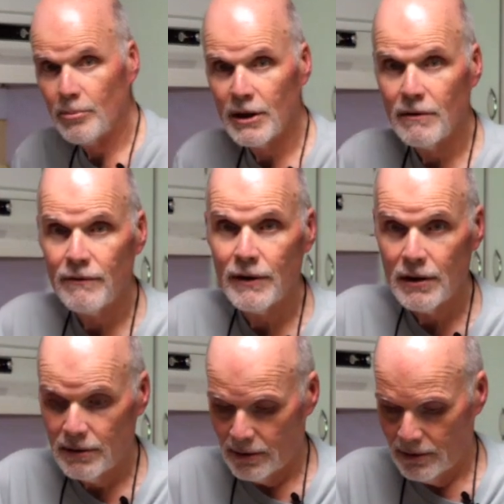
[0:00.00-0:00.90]
bit
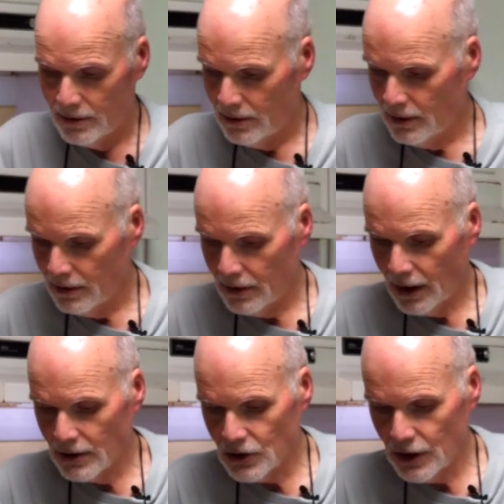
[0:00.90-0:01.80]
of
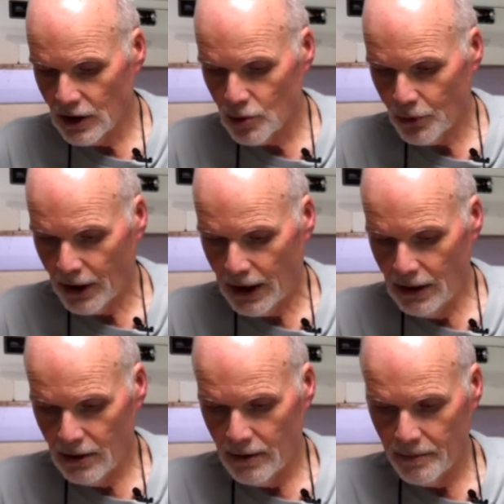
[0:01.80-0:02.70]
non-stick spray.